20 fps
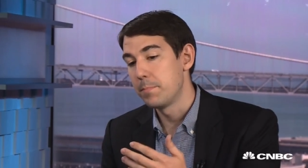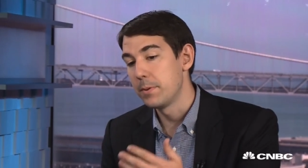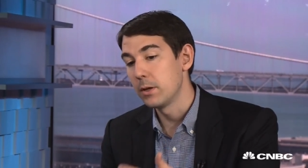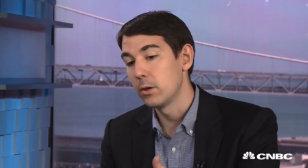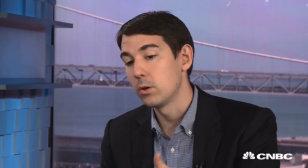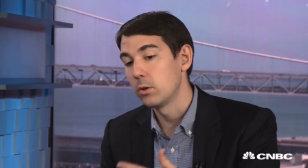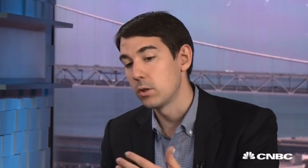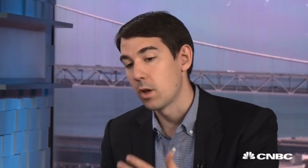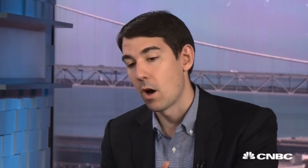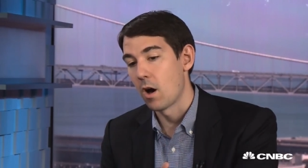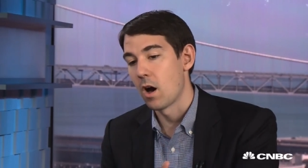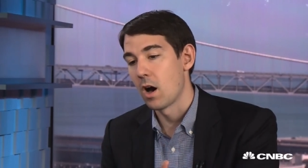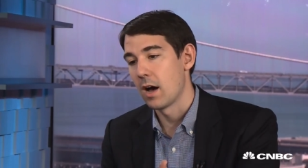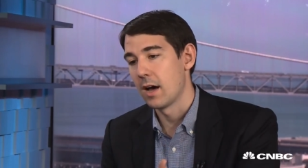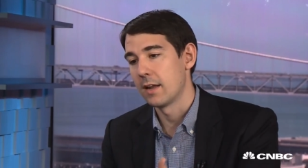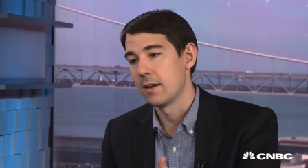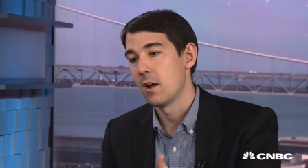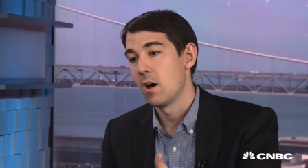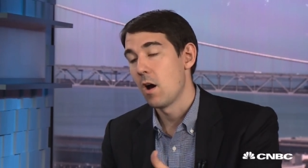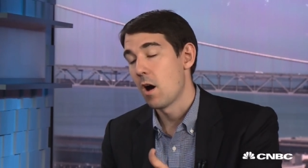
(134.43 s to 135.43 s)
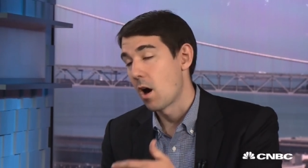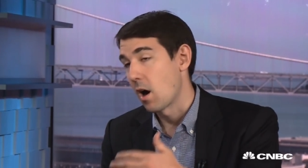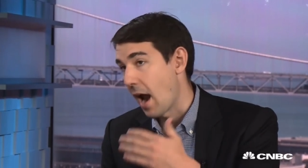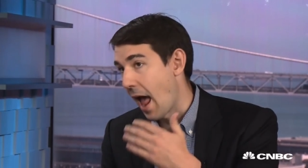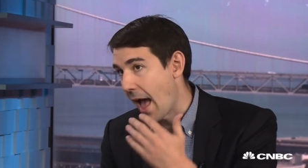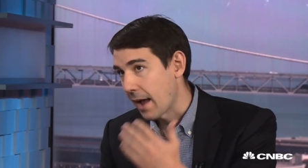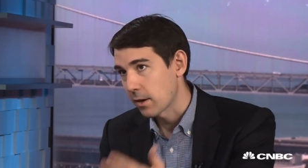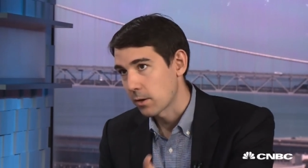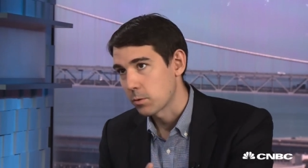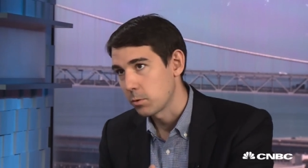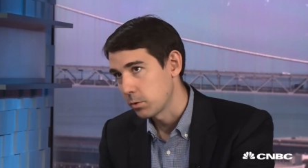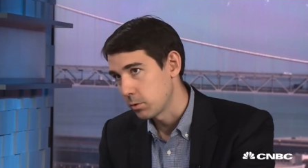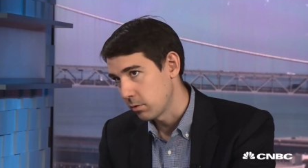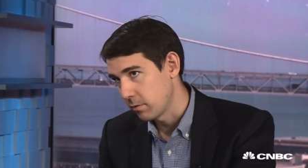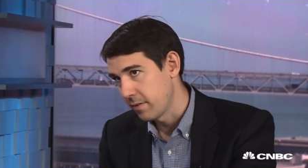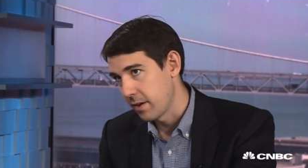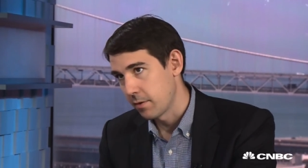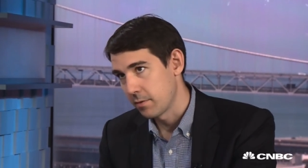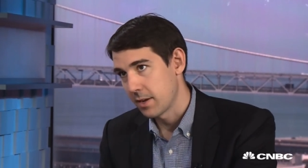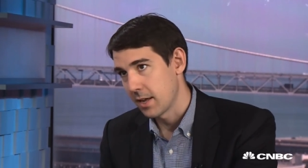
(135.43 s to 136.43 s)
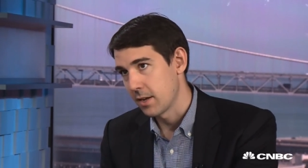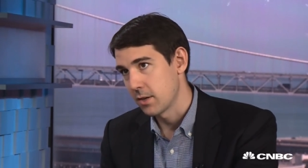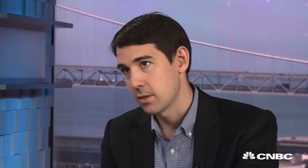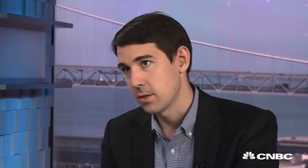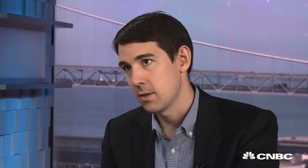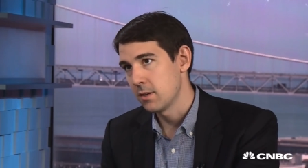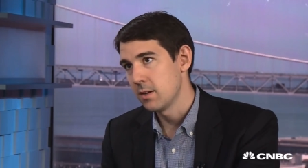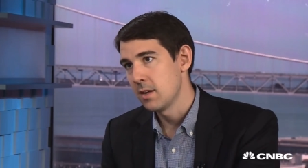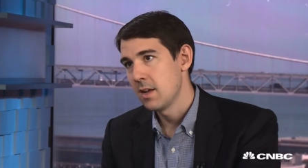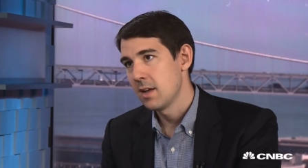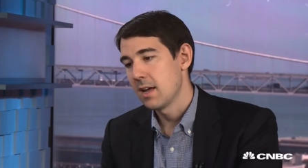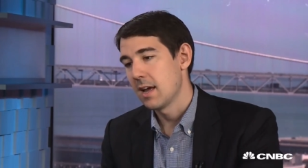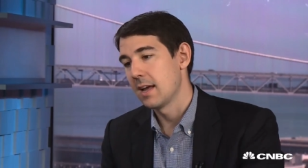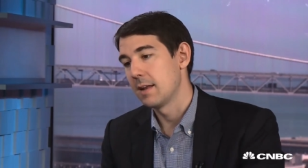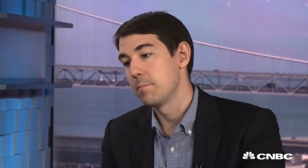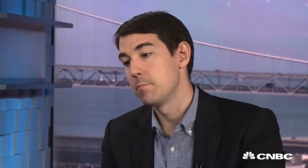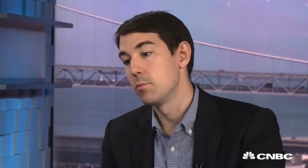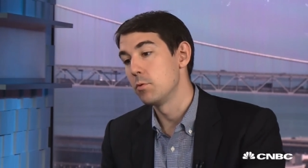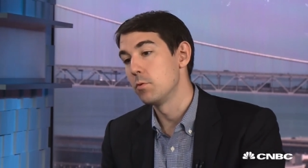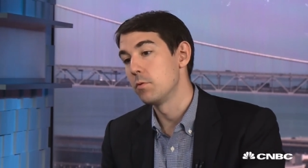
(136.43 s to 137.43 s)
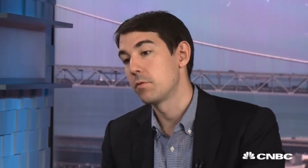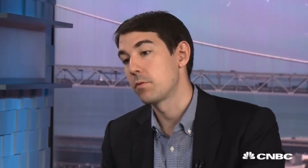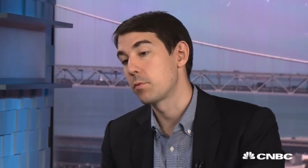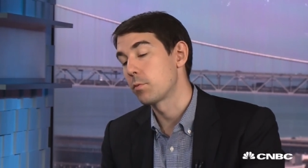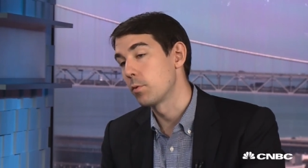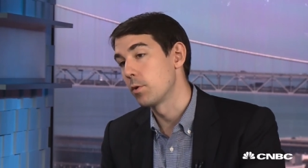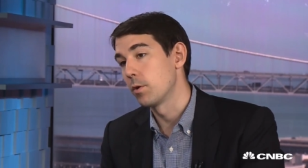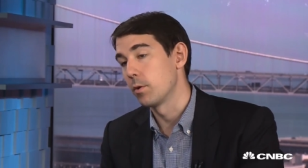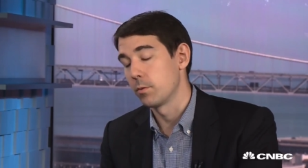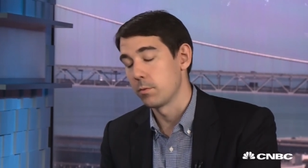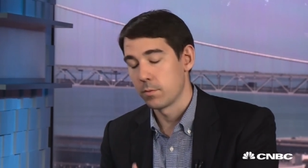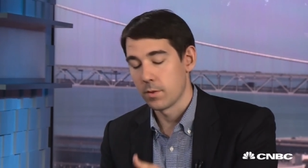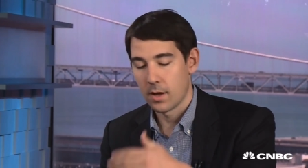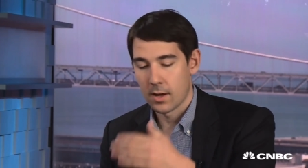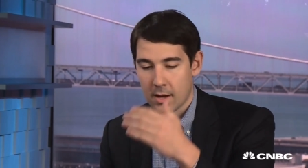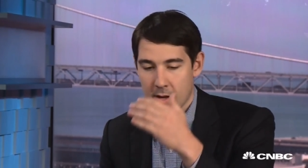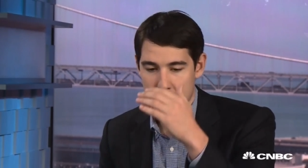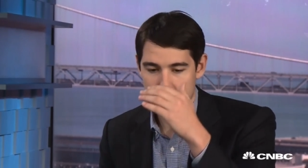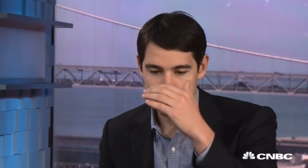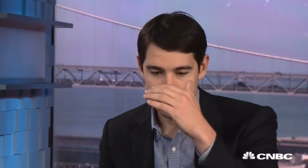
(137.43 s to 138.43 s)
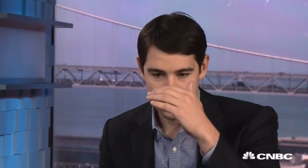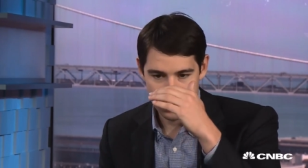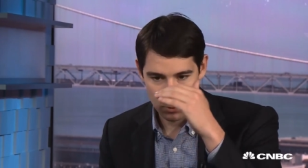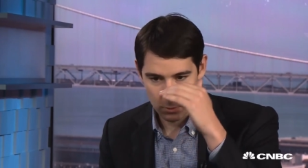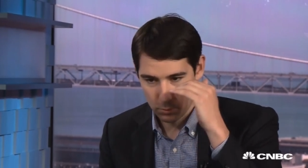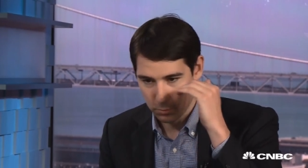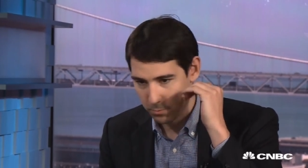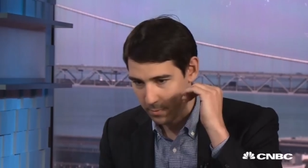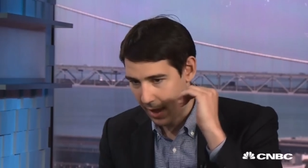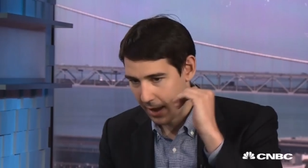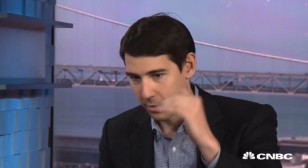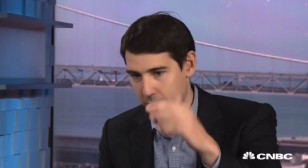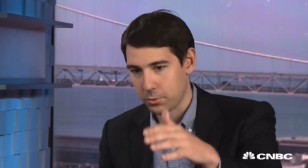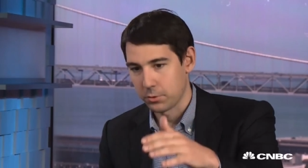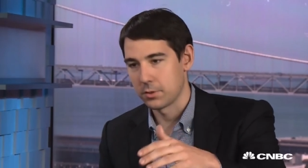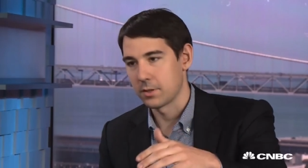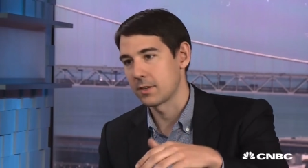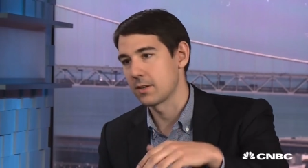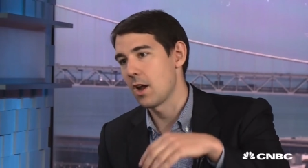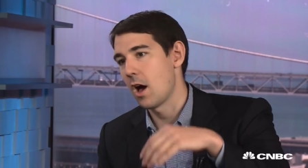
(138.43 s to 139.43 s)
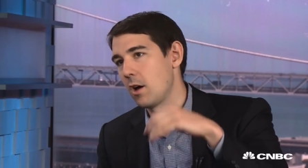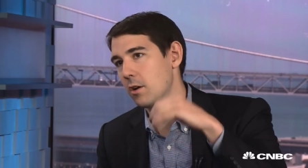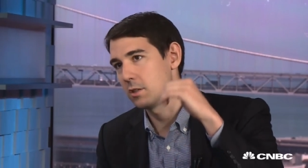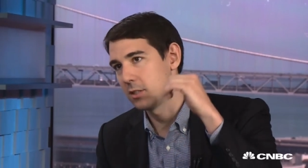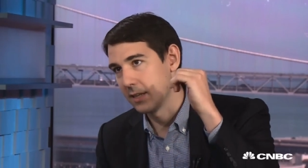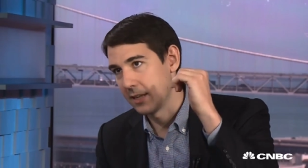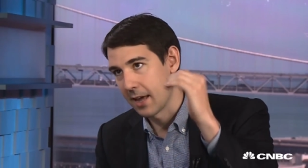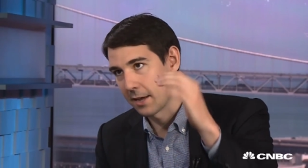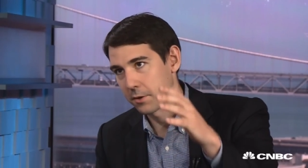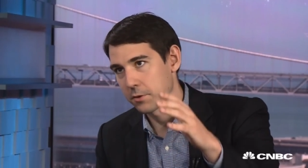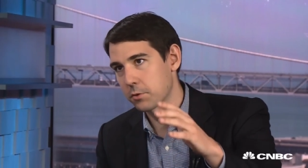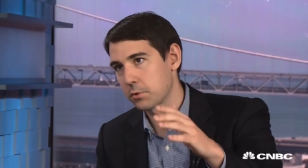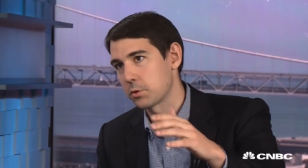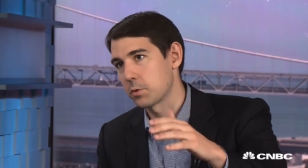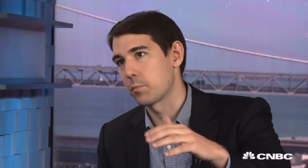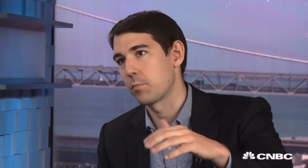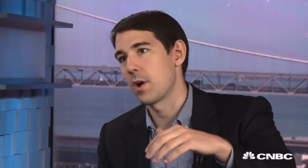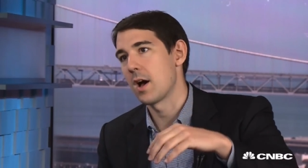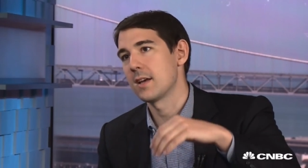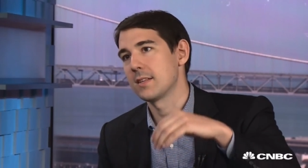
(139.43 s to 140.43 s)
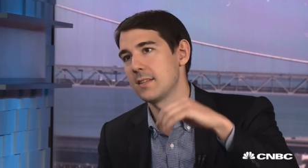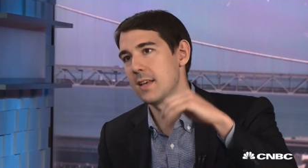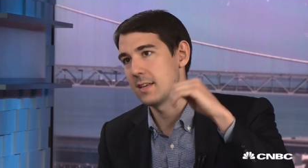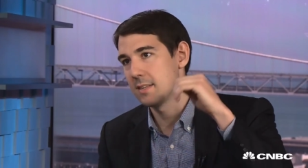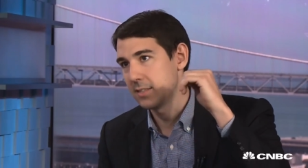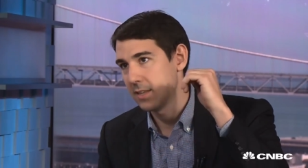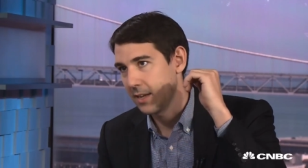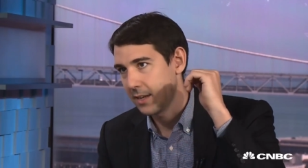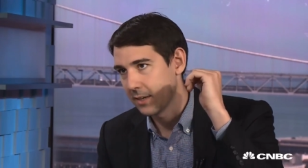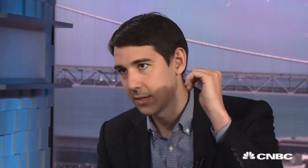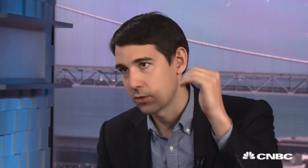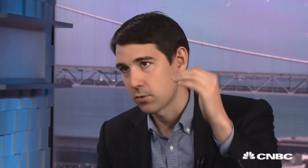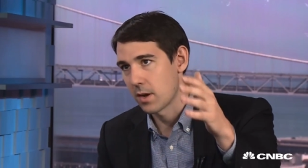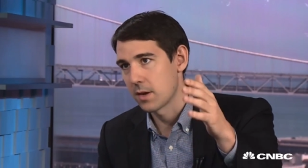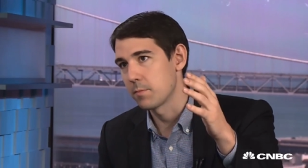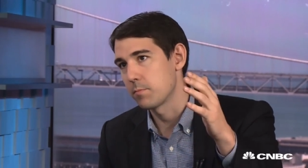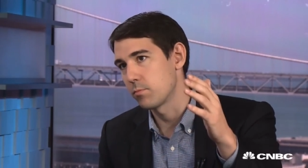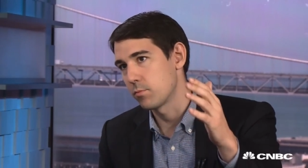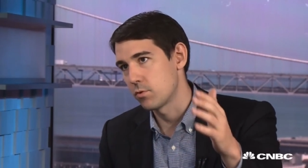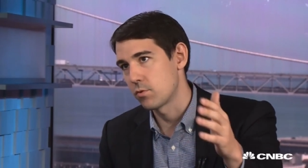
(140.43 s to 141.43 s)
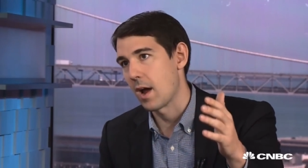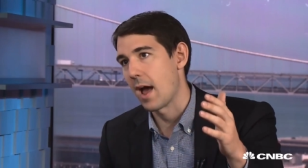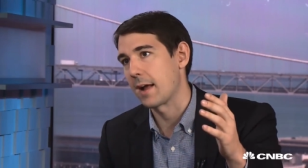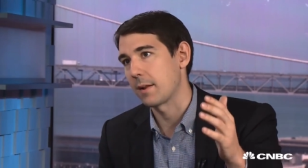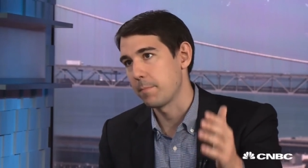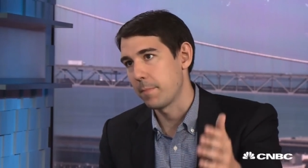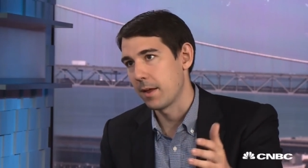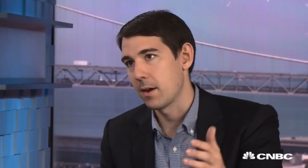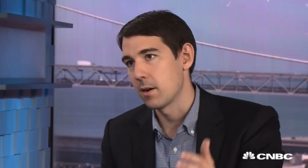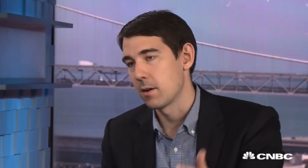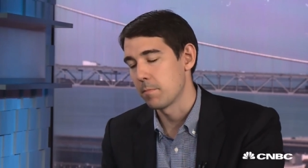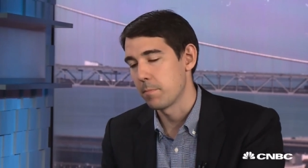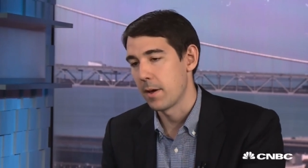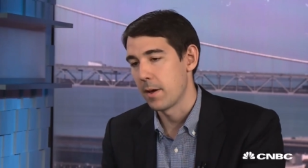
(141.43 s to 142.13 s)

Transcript: build on our agricultural foundation and move through um, to agricultural technology and agricultural processing and try to track better,